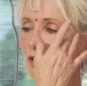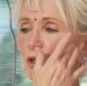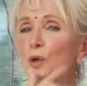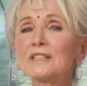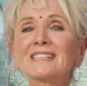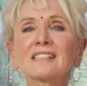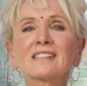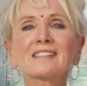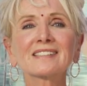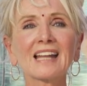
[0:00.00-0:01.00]

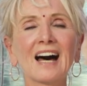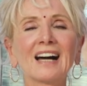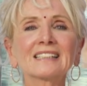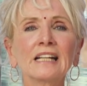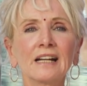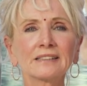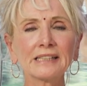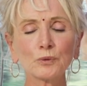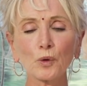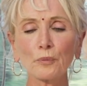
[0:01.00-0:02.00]
notice that
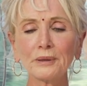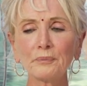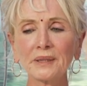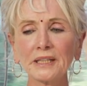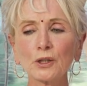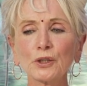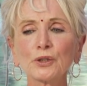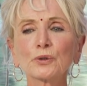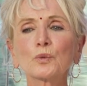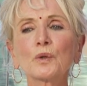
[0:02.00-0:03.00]
there will be
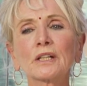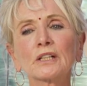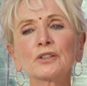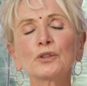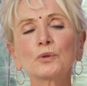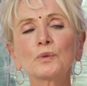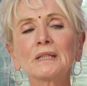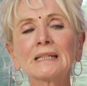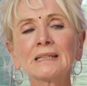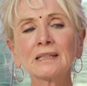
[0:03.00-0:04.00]
period where you really